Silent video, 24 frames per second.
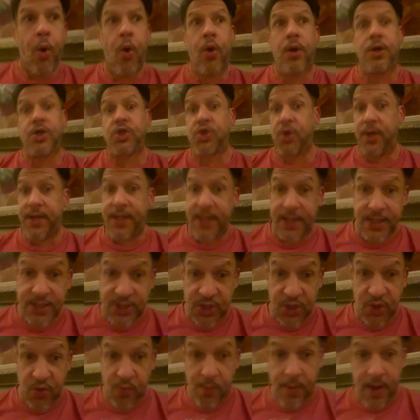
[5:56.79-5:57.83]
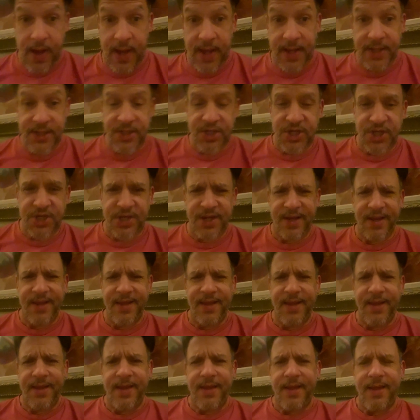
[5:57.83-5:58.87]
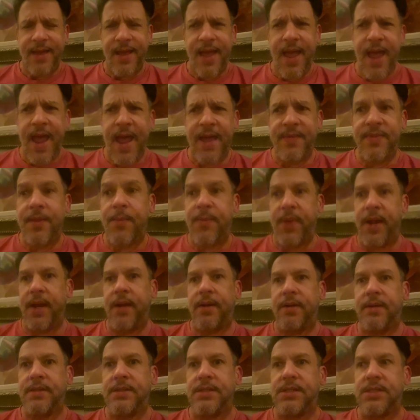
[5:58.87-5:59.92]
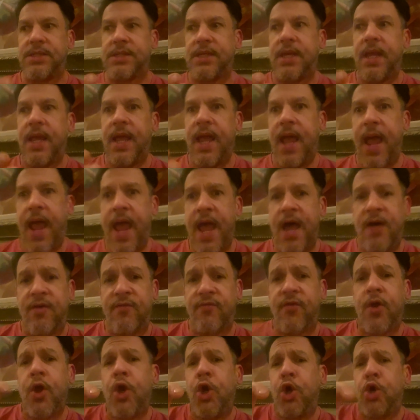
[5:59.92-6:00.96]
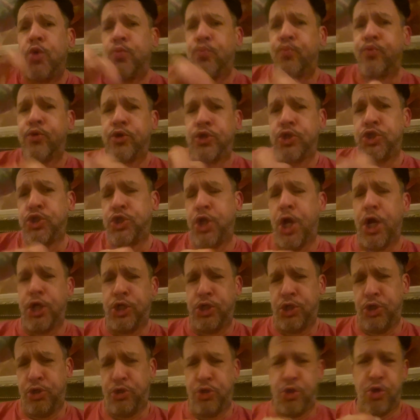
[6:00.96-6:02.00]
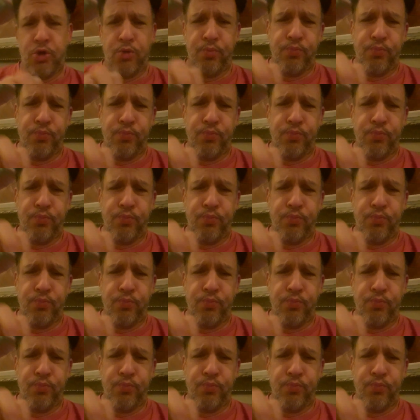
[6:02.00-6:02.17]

or drinking too much, and the parents have protected their